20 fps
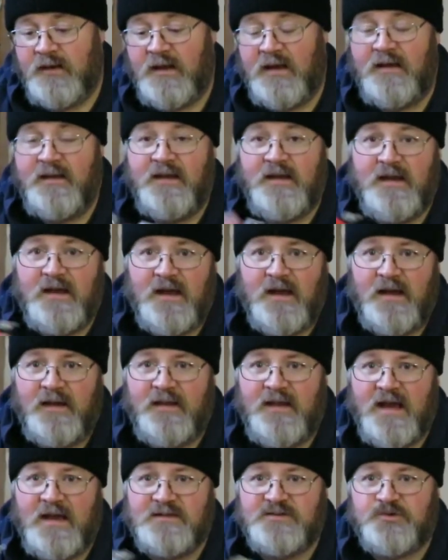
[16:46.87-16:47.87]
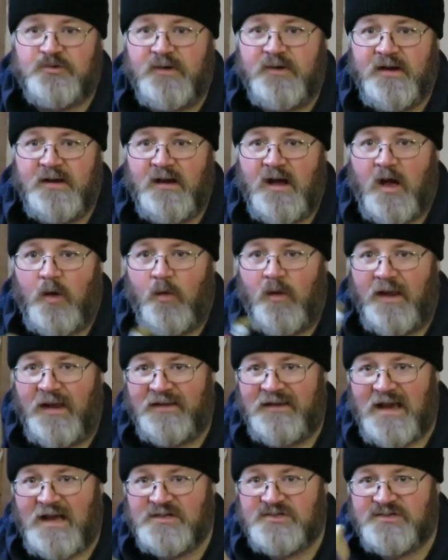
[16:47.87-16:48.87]
end screen, I will
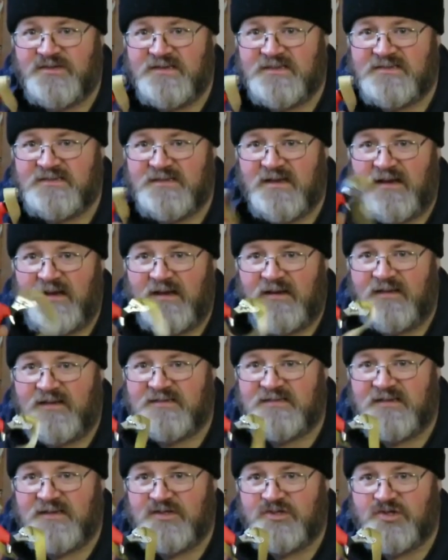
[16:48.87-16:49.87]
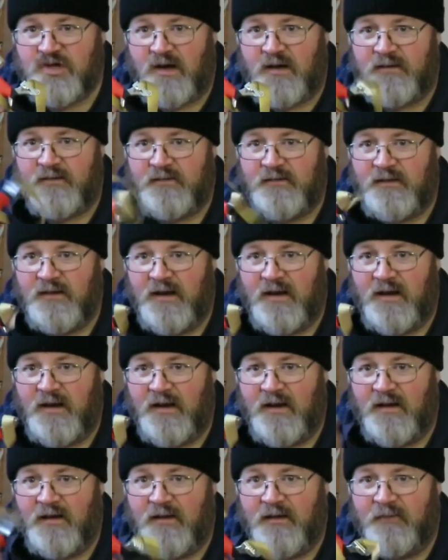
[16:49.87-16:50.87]
attach this slingshot
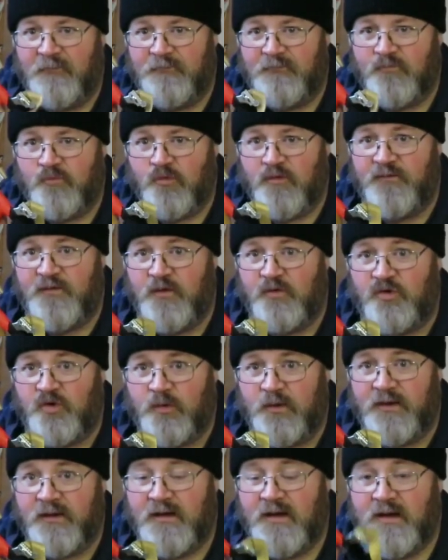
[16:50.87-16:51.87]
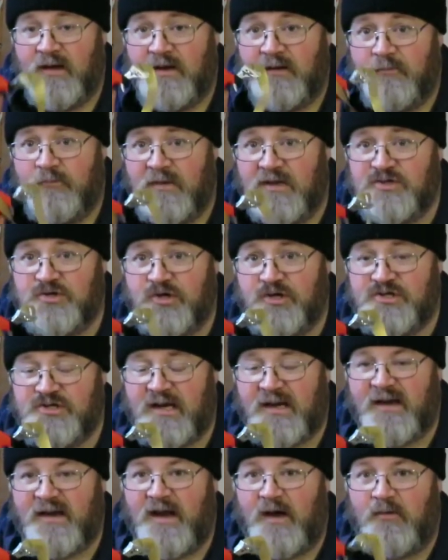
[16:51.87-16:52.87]
review to it. Make sure you
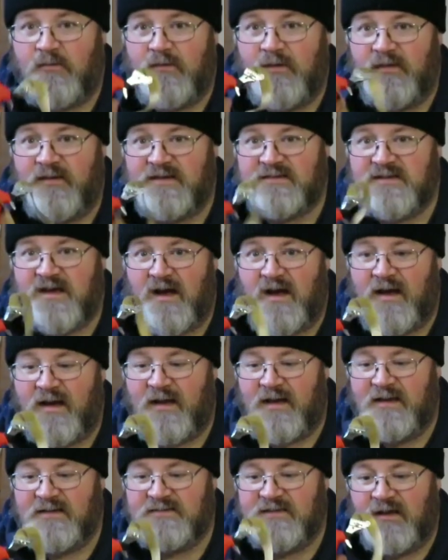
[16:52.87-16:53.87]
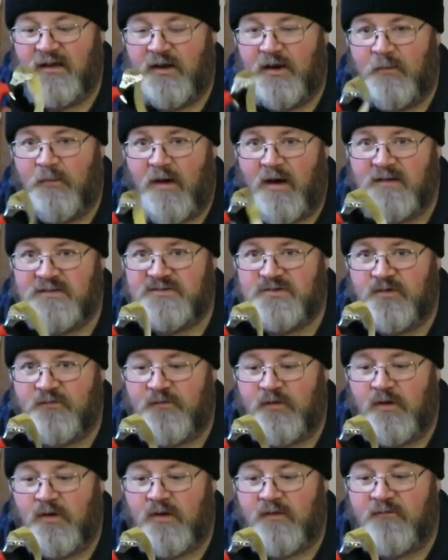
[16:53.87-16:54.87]
check it out. This guy is a little monster if
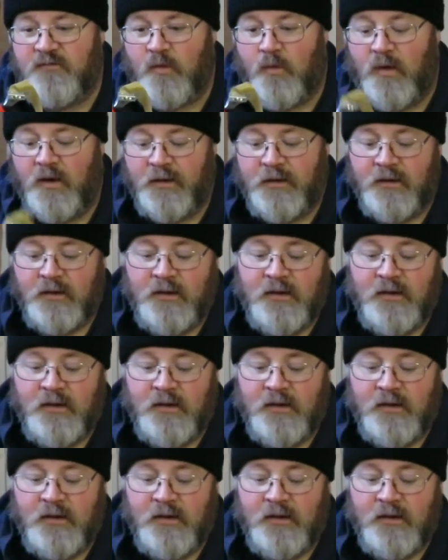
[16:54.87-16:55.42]
you're looking for one.